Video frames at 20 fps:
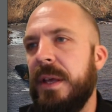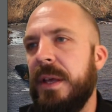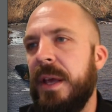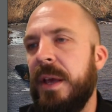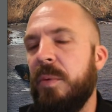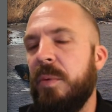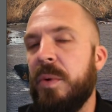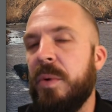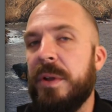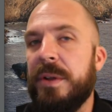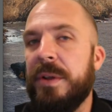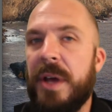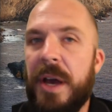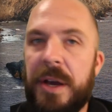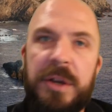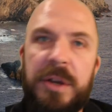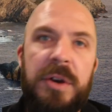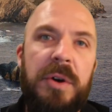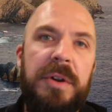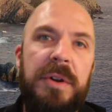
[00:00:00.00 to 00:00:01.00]
It will
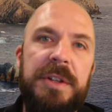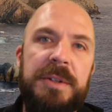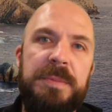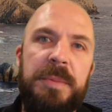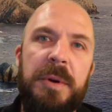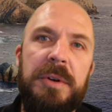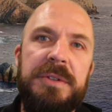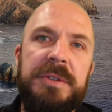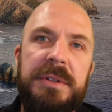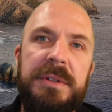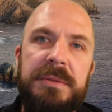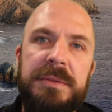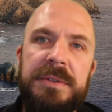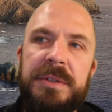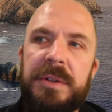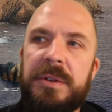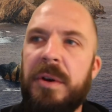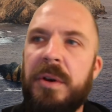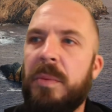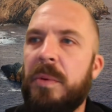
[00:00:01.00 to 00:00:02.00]
not go to this person.
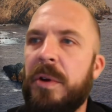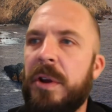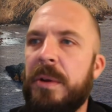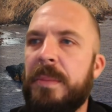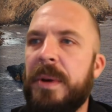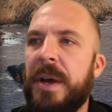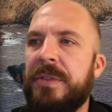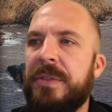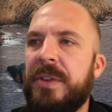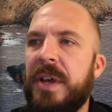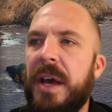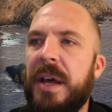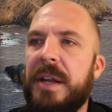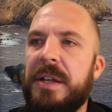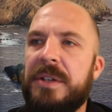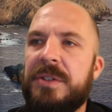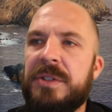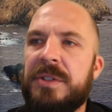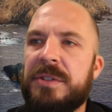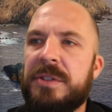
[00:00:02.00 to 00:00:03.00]
So don't worry about
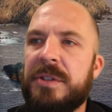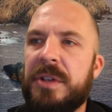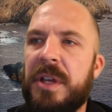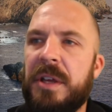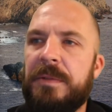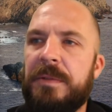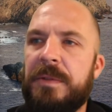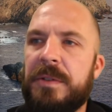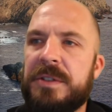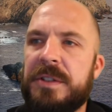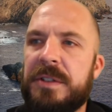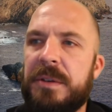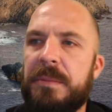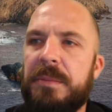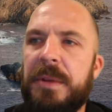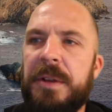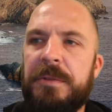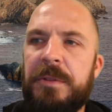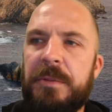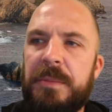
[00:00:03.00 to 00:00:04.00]
that. It's just looking for
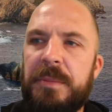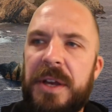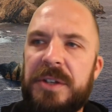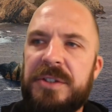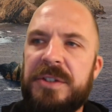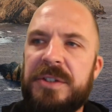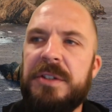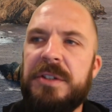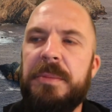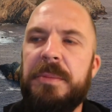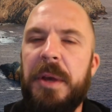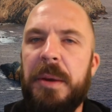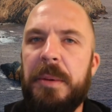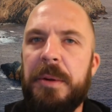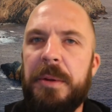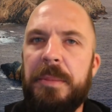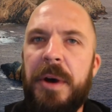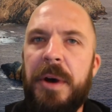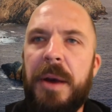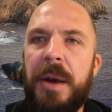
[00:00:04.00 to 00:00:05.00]
some information to be
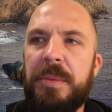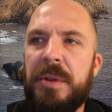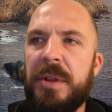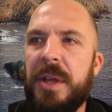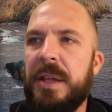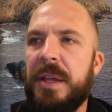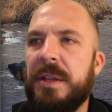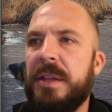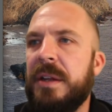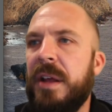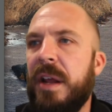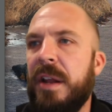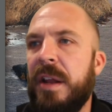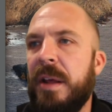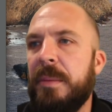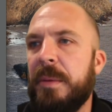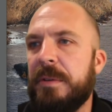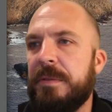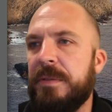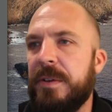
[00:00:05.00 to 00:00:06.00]
able to populate the
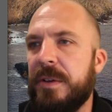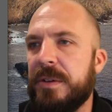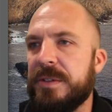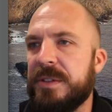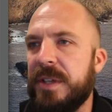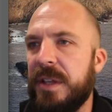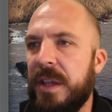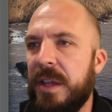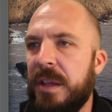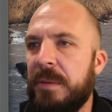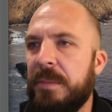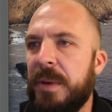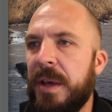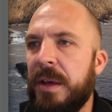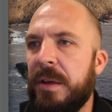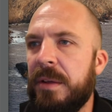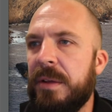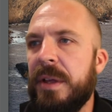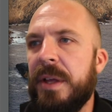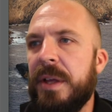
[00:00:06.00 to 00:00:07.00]
dynamic fields in the
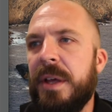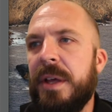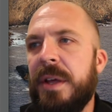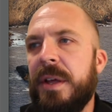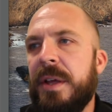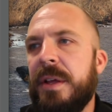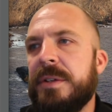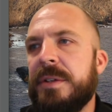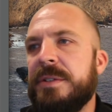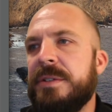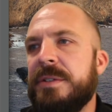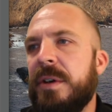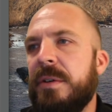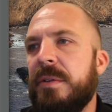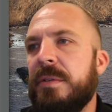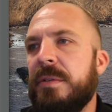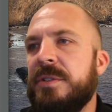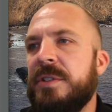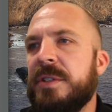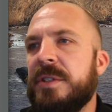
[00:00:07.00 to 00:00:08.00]
email.
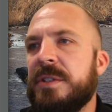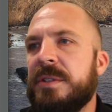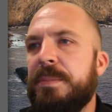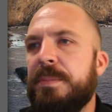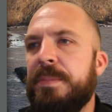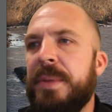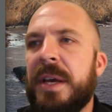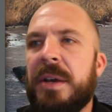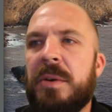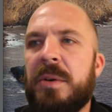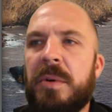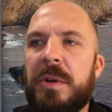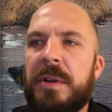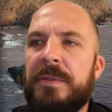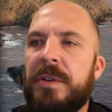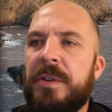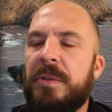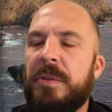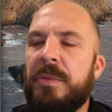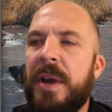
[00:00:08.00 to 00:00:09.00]
So just pick one
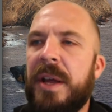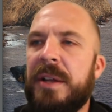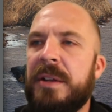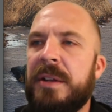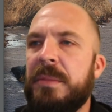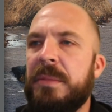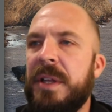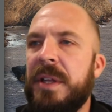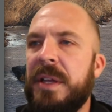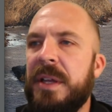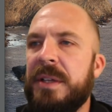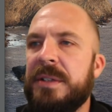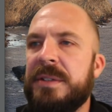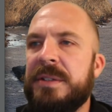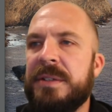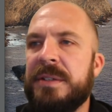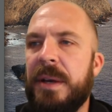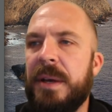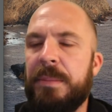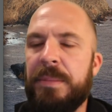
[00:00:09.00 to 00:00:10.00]
of your random
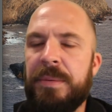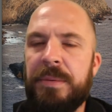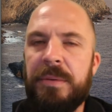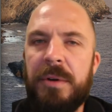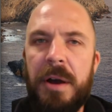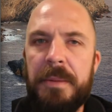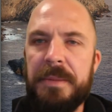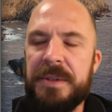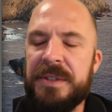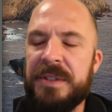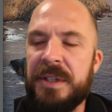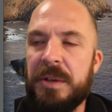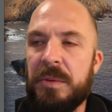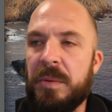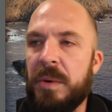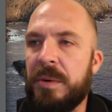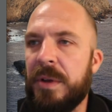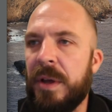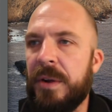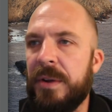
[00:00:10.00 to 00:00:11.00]
leads, promise it
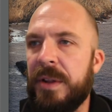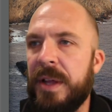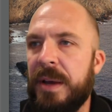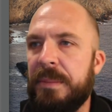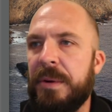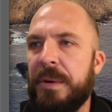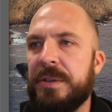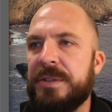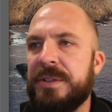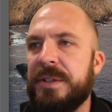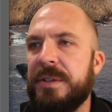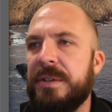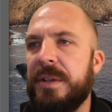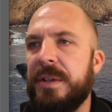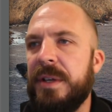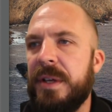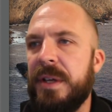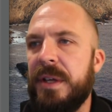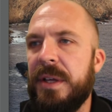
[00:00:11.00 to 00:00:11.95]
won't go to that person,